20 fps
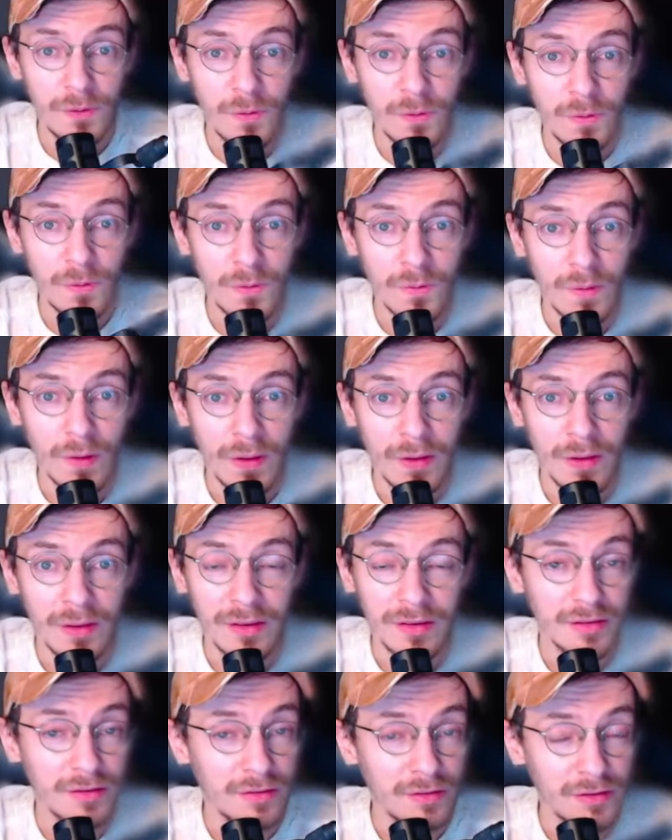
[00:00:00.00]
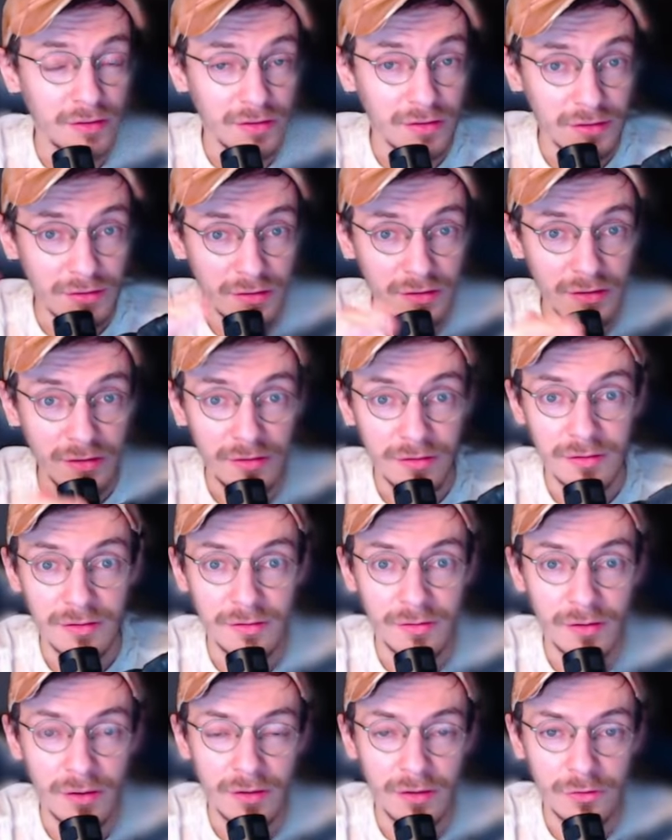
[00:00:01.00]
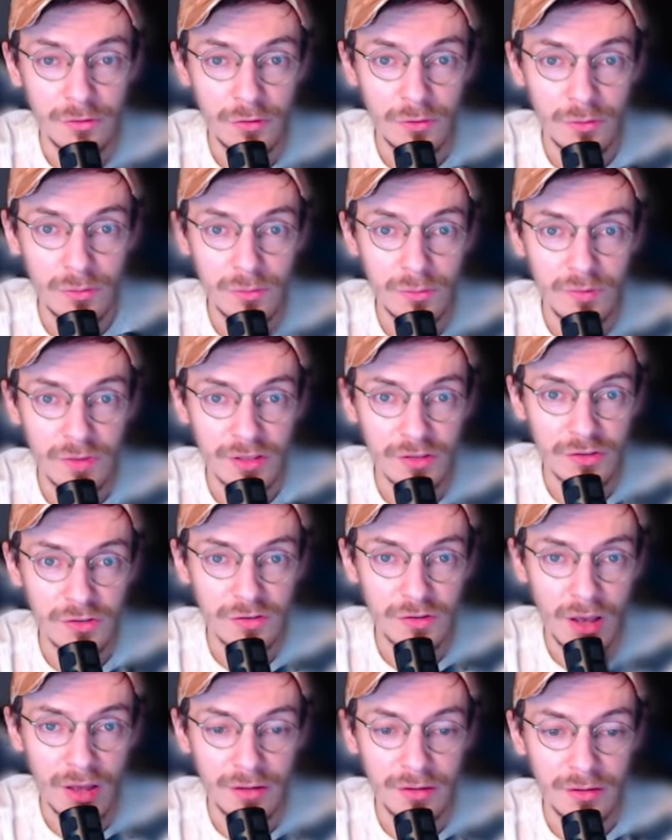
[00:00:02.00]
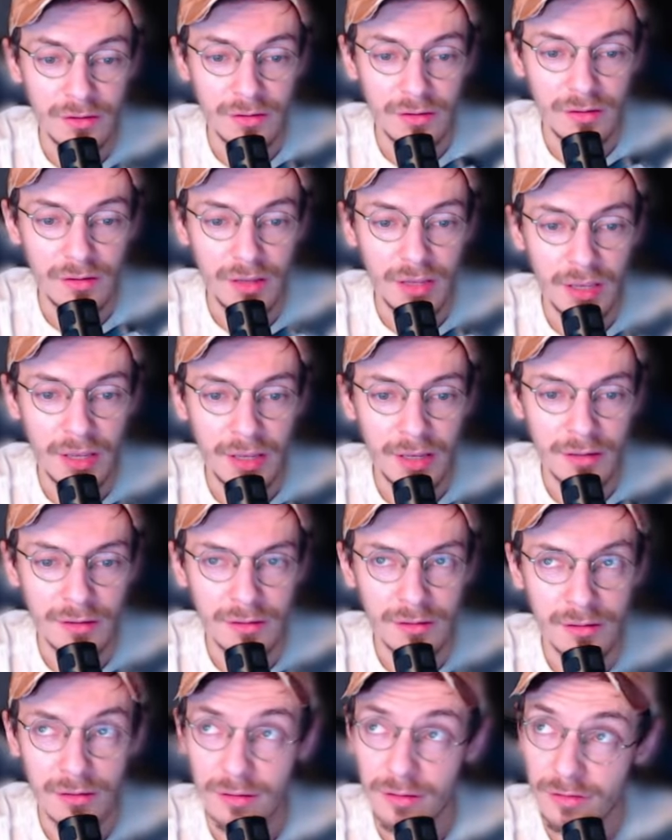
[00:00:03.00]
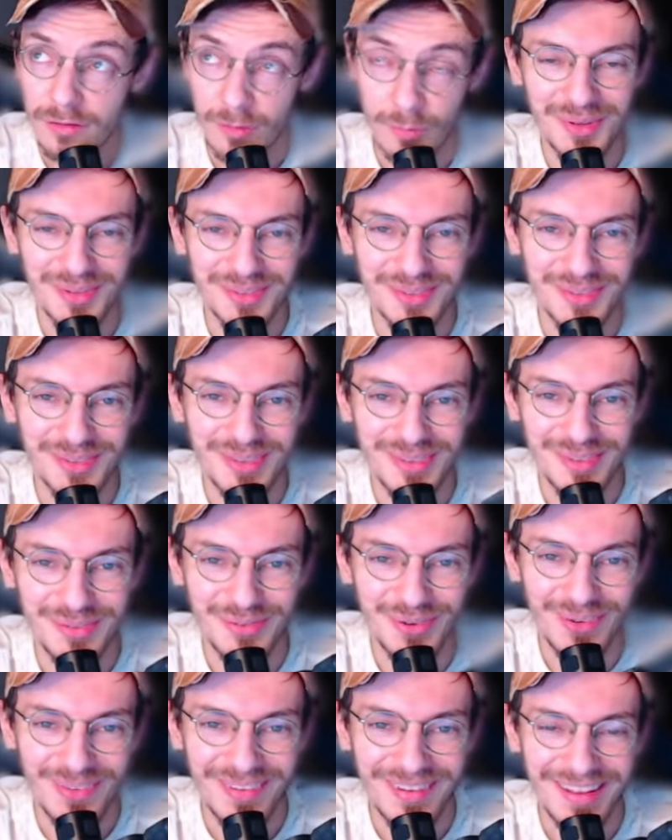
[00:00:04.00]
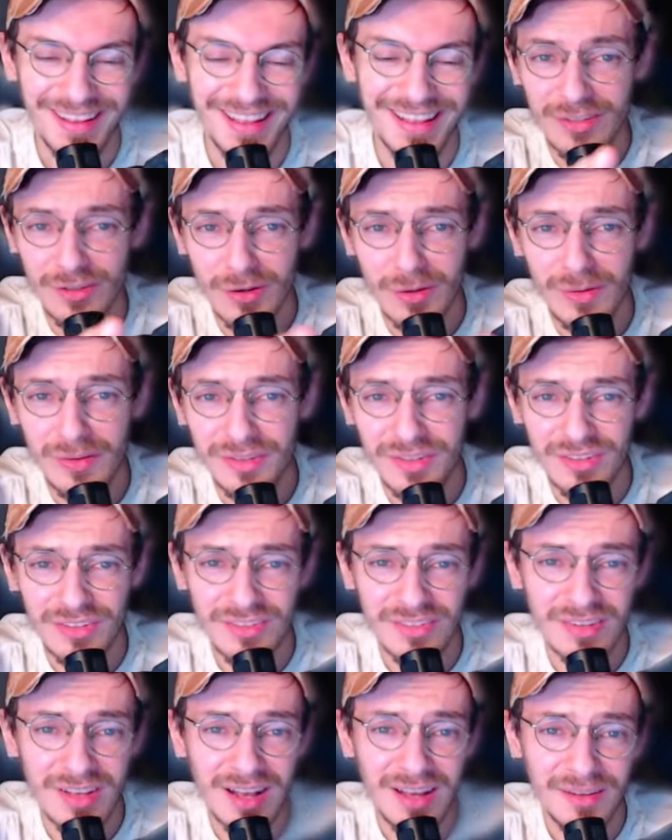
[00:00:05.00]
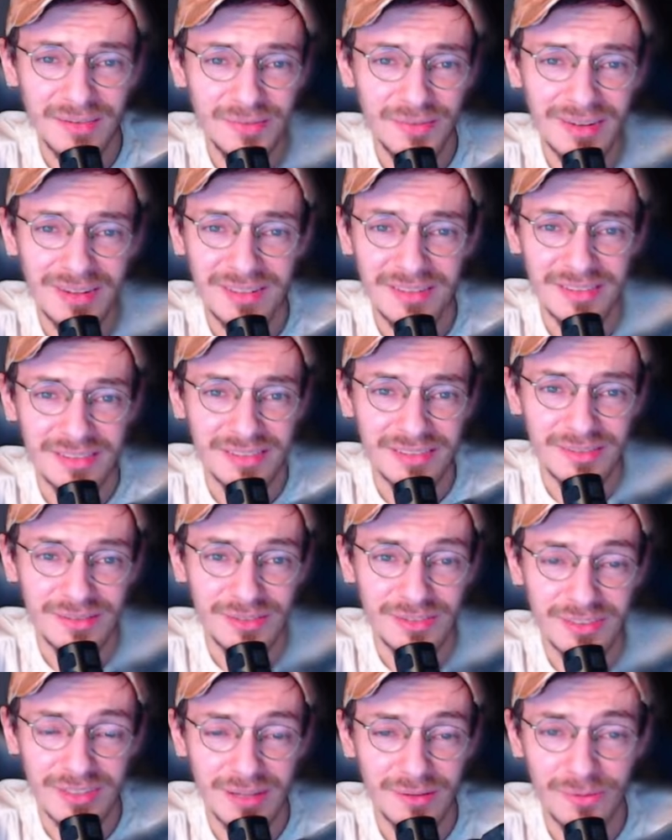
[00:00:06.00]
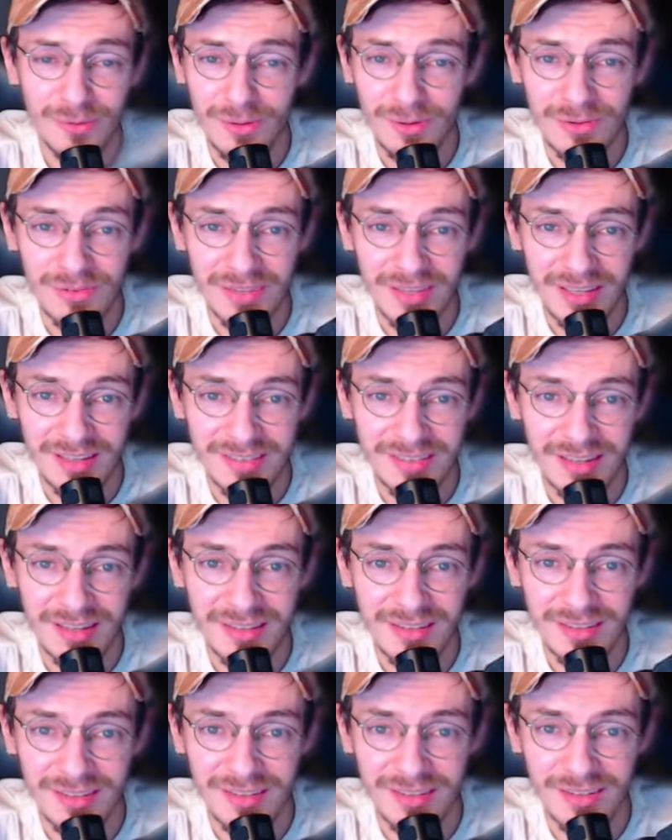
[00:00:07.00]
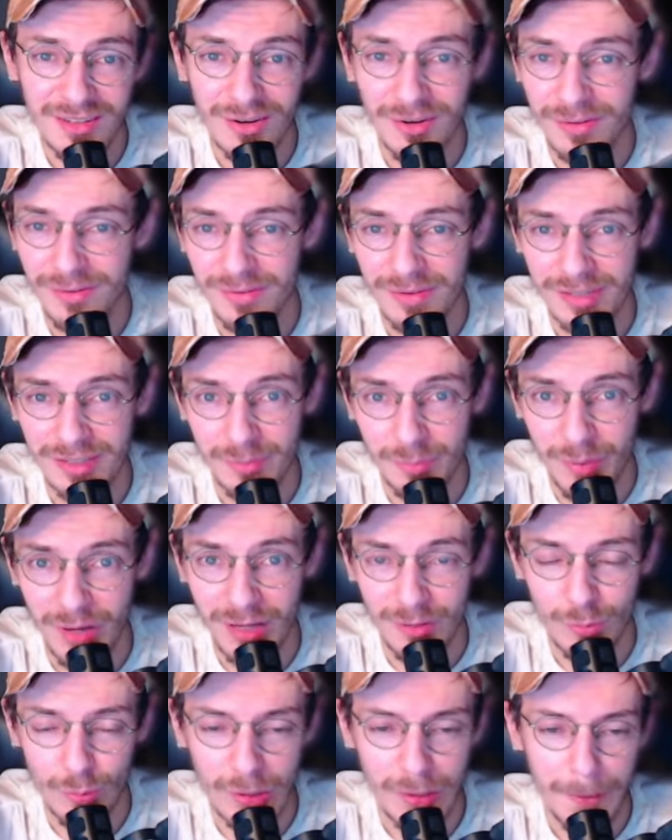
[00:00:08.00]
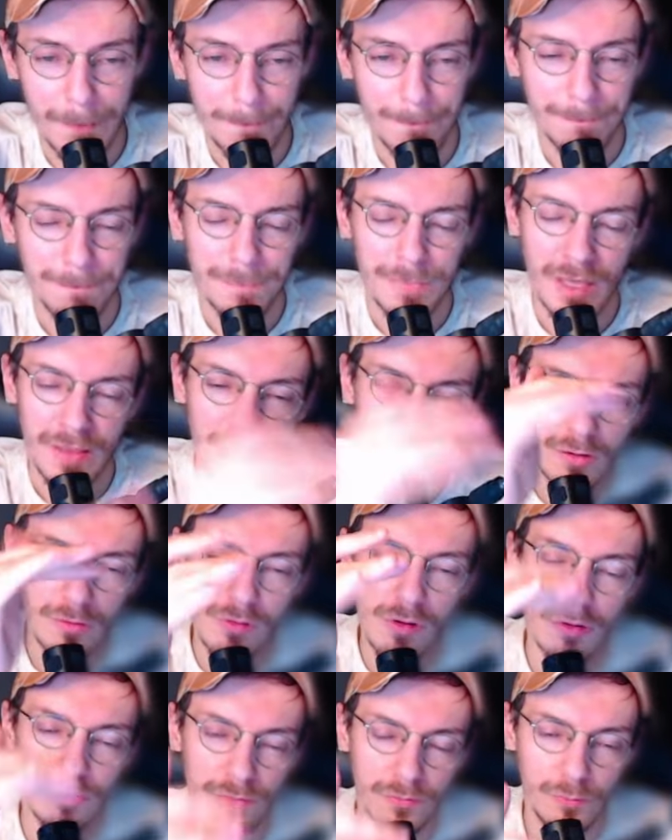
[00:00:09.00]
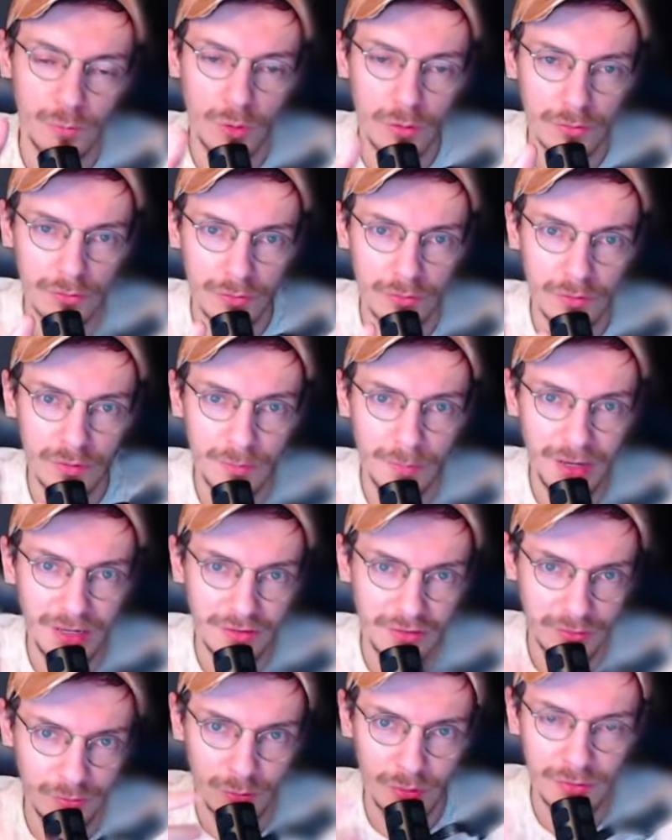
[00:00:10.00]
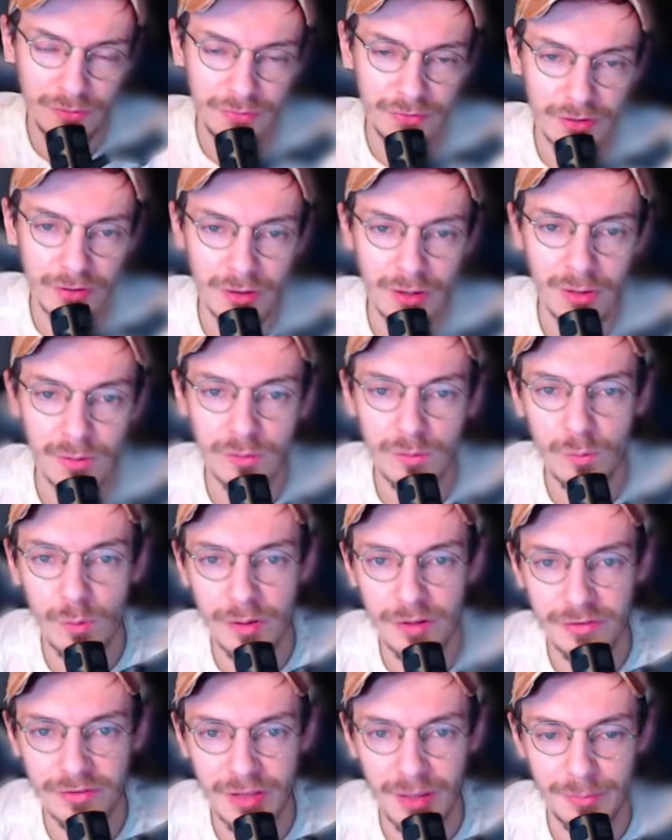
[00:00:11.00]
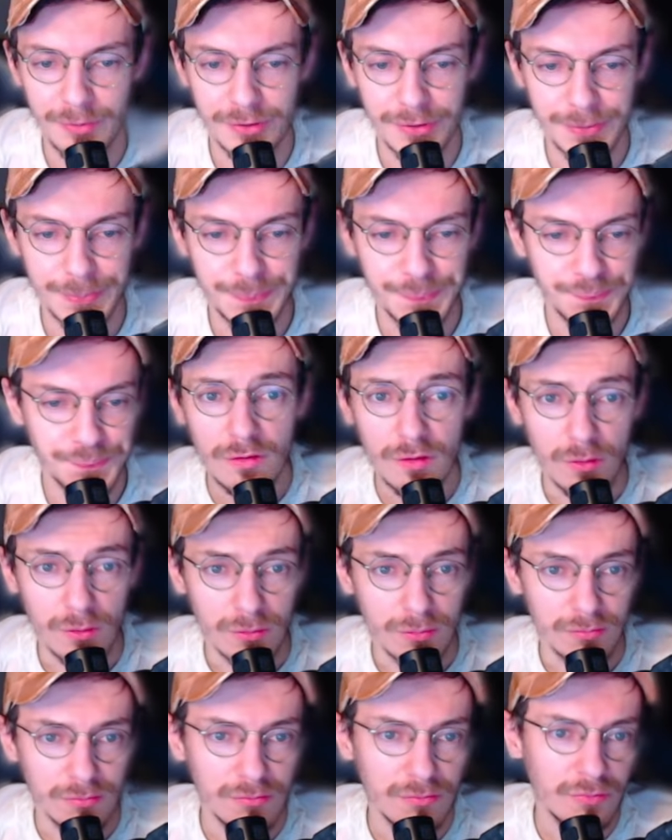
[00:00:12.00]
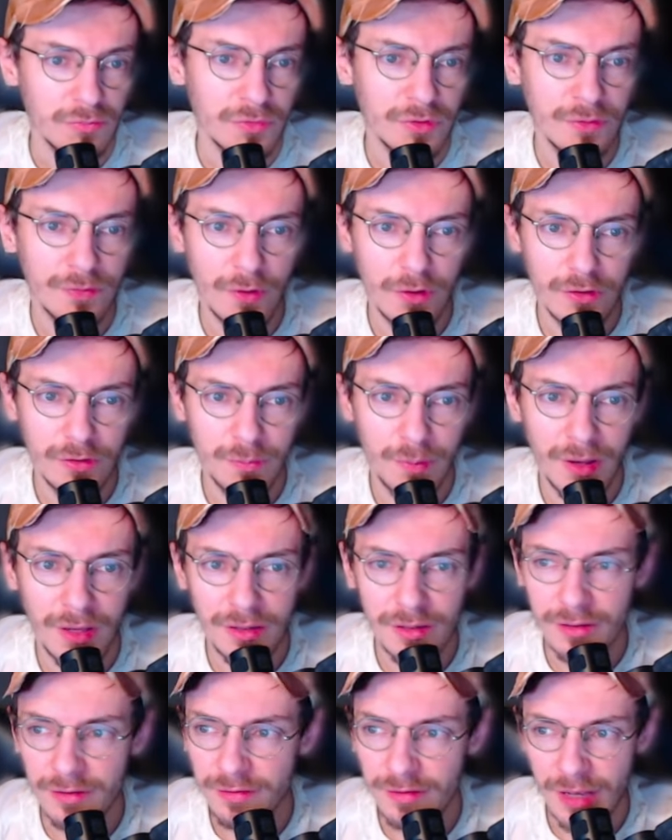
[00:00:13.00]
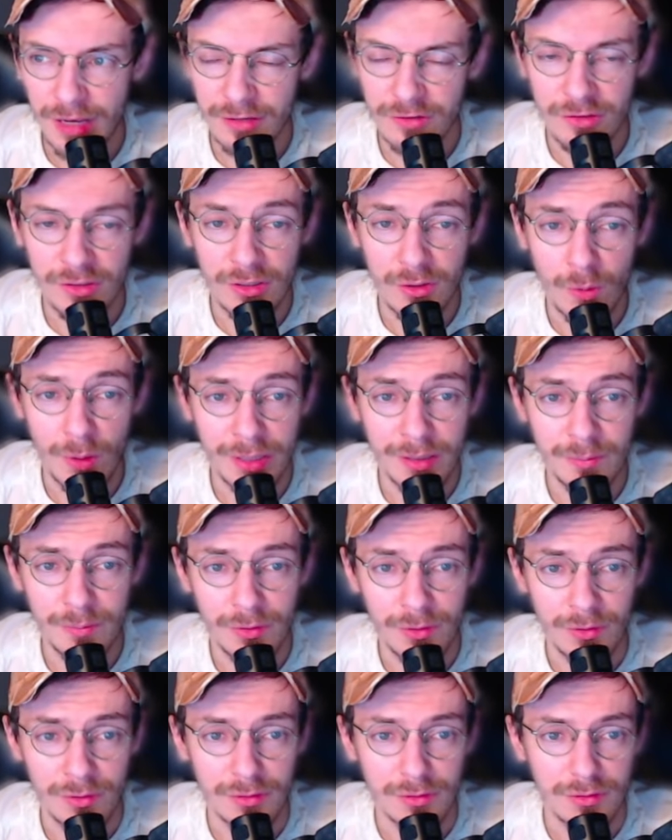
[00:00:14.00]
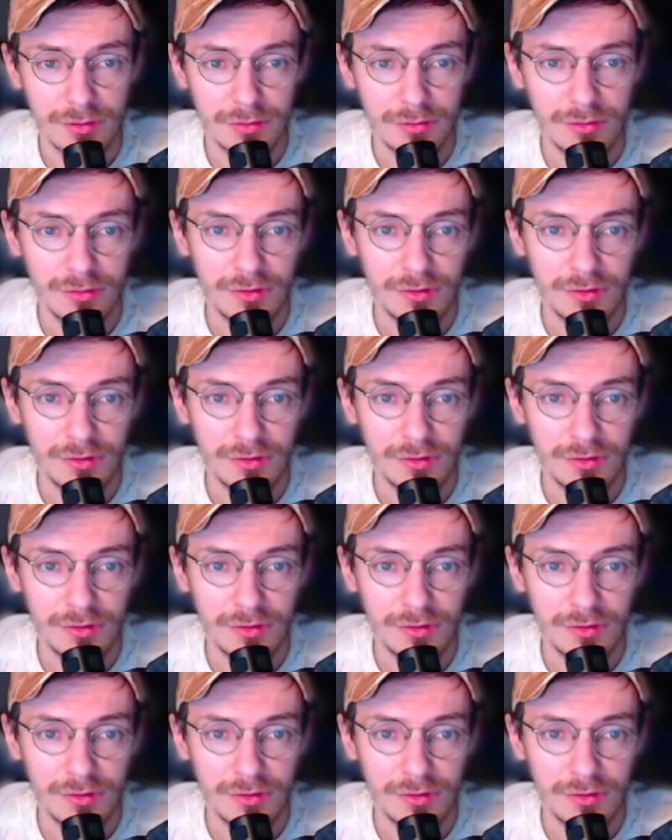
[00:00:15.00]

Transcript: for the season 32 that started in 2024, and it's called Skyfall: The Ascendant Conflict Part 1. I'll walk through the patch and we'll figure out what has happened. So, the first part is actually quite important.